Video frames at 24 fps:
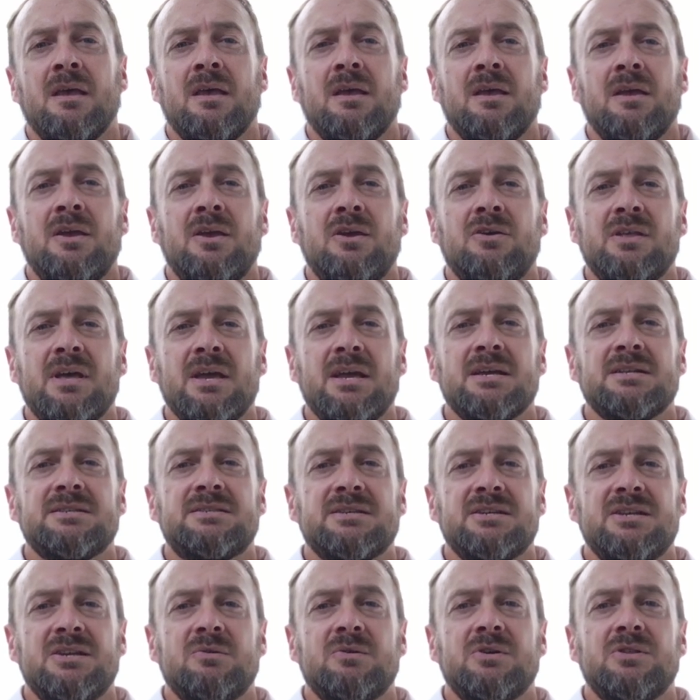You then
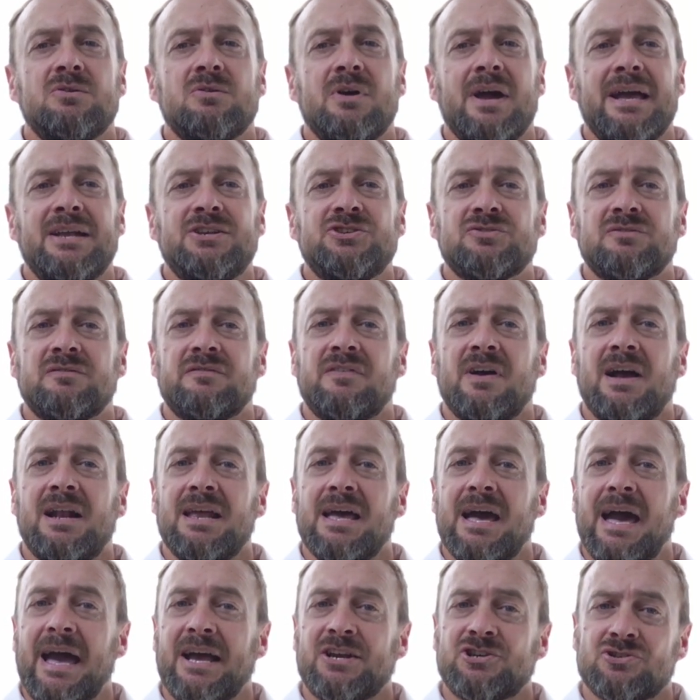continue with your engine
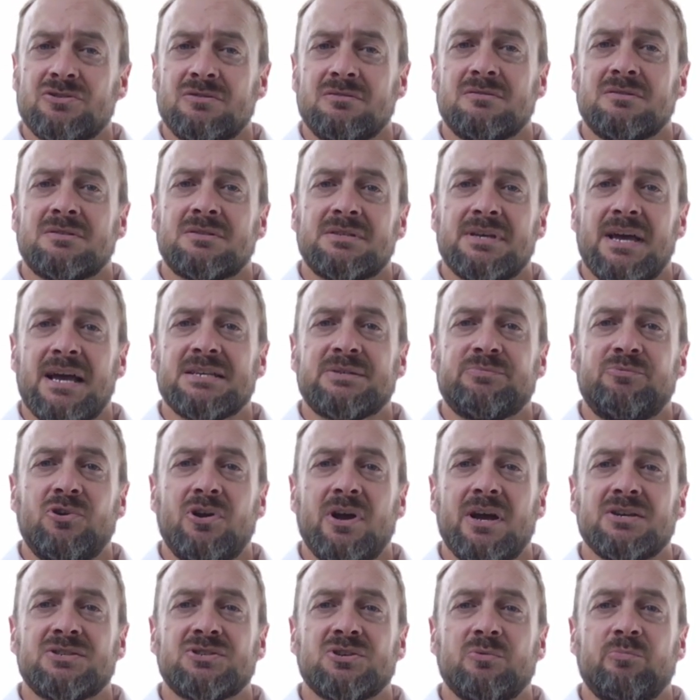failure actions as per
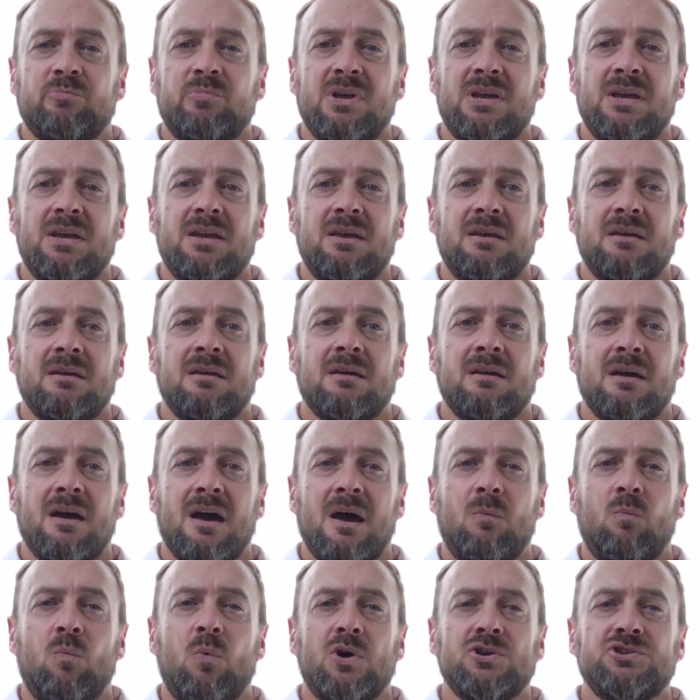your SOP,
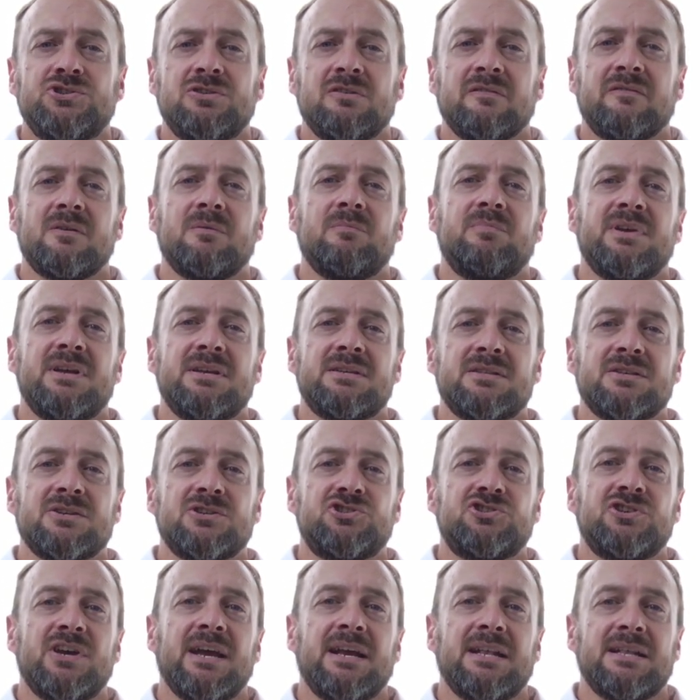and once you've completed the
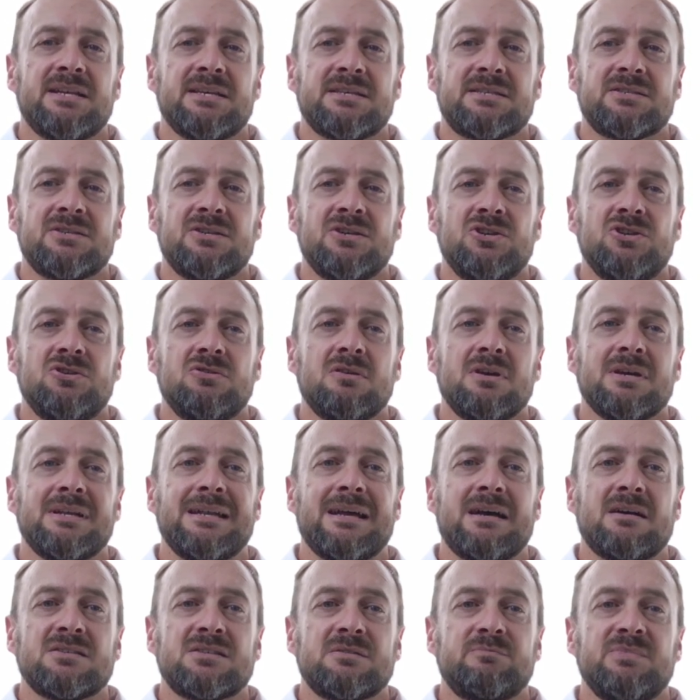checklist, you can
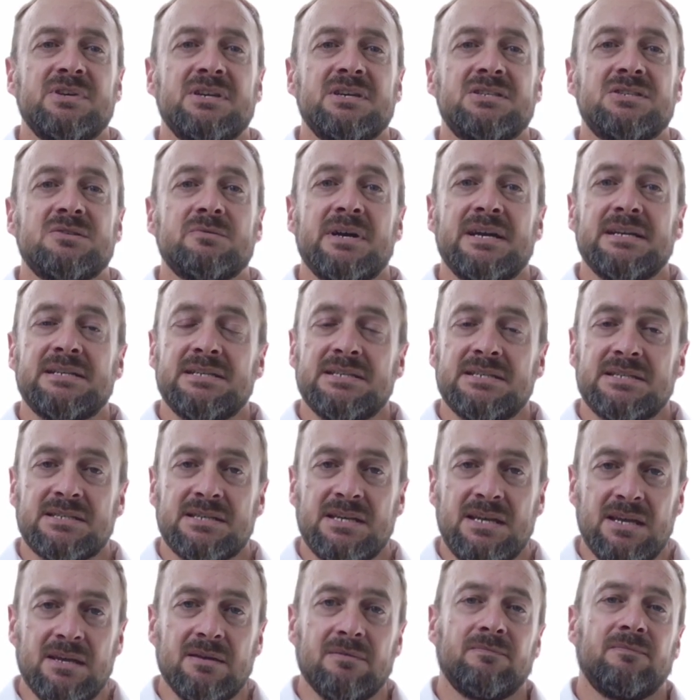now speak to
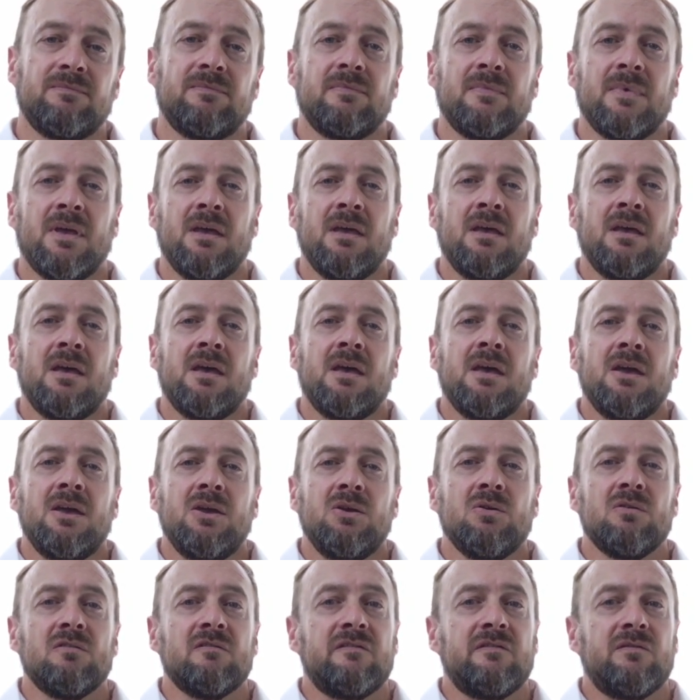ATC.
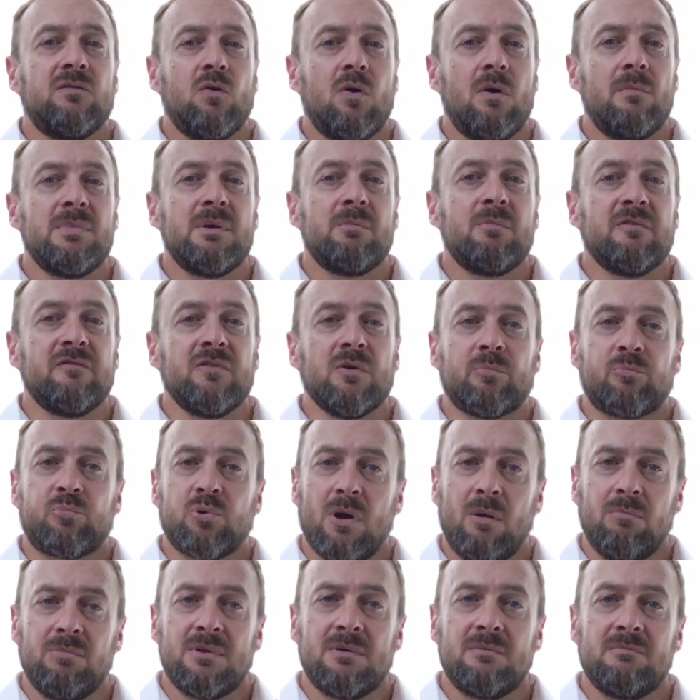You inform them of your
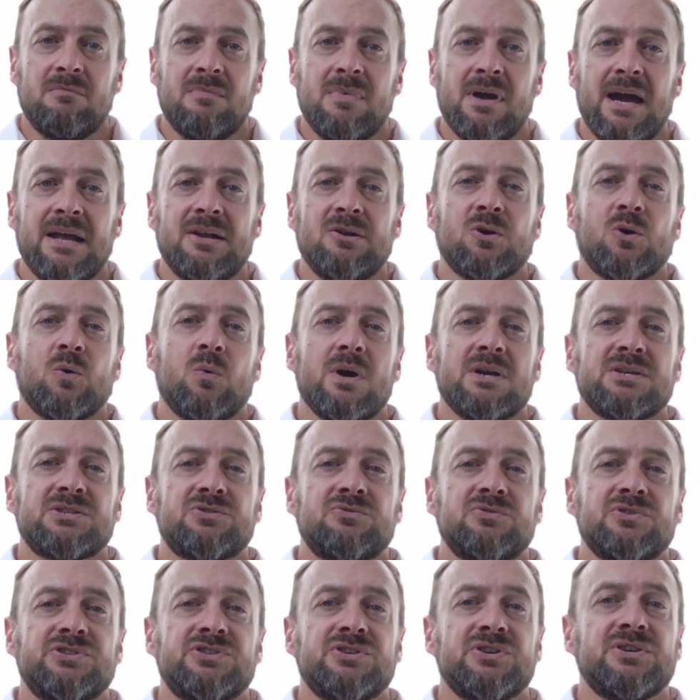problem and request
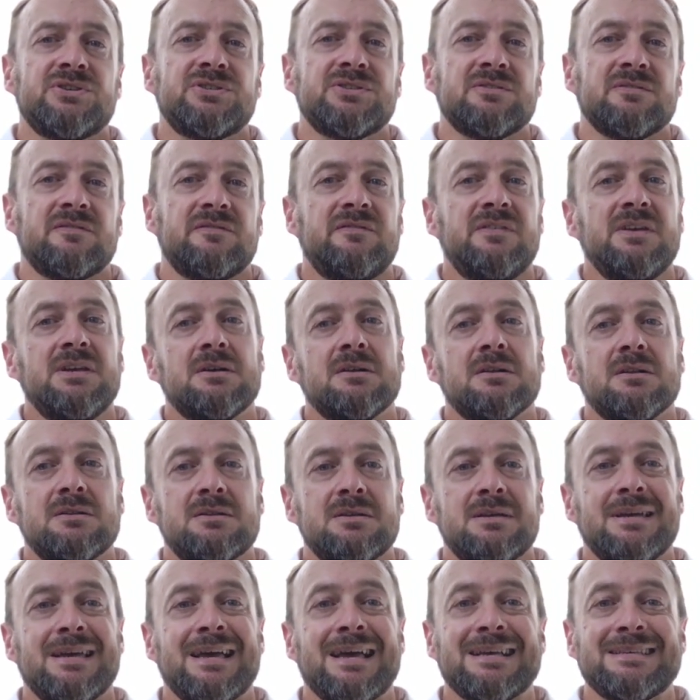to return to the field,
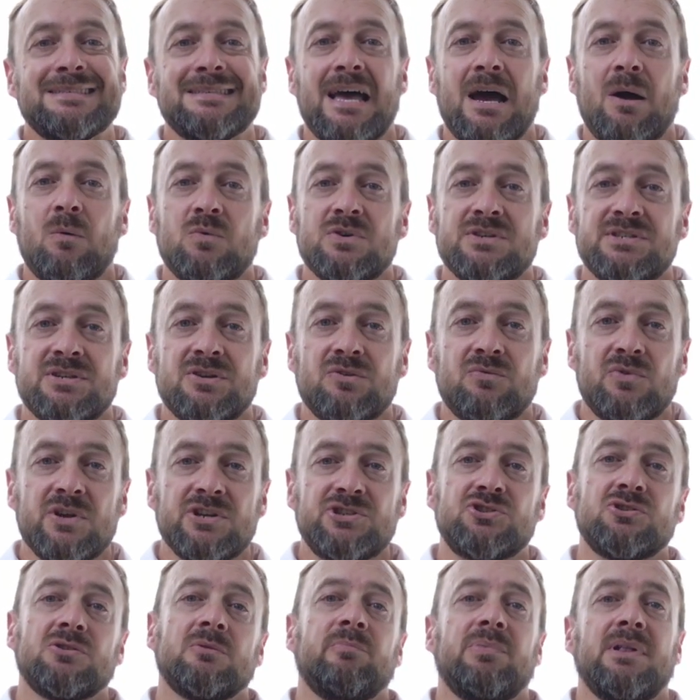as that was the
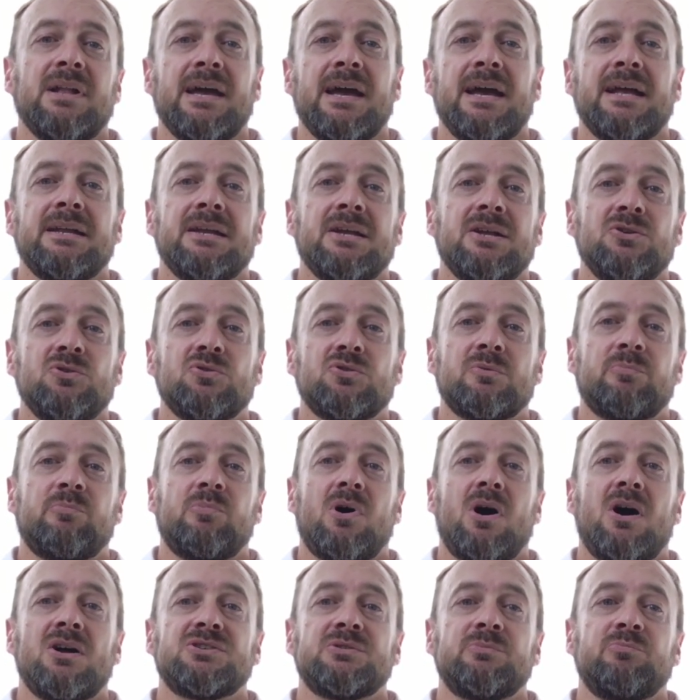original plan in your
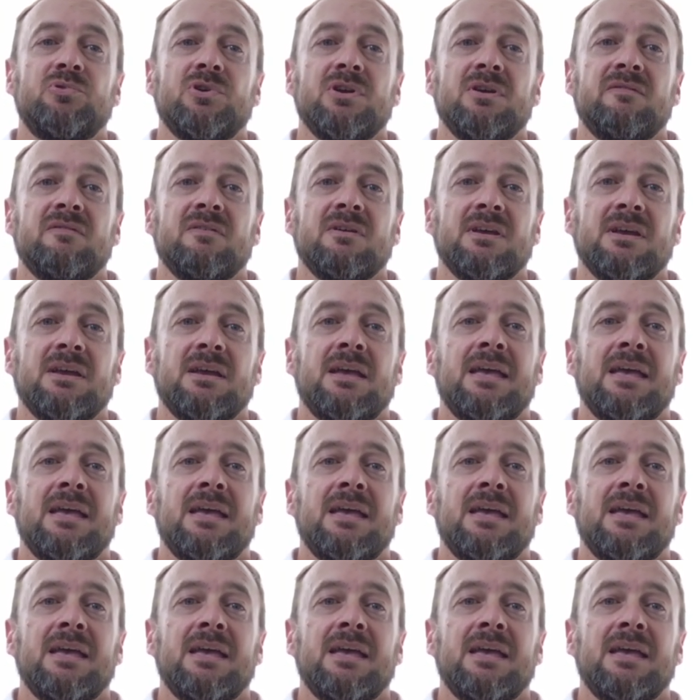departure briefing